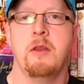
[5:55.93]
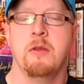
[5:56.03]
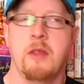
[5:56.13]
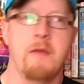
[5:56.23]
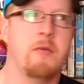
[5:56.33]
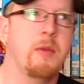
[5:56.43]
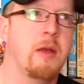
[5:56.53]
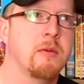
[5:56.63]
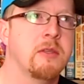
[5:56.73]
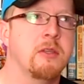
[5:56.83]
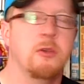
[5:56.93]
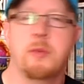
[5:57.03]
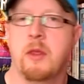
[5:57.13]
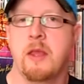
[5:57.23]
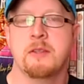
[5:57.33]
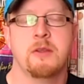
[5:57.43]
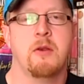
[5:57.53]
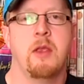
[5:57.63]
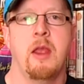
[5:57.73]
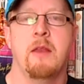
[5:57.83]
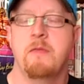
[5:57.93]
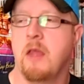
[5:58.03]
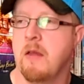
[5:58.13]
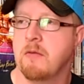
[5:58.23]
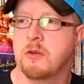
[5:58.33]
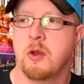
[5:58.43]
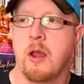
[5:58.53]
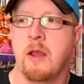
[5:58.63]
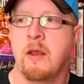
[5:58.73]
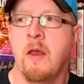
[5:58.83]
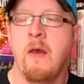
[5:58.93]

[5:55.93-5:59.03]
You'll never be able to duplicate Starrcade if you ever tried.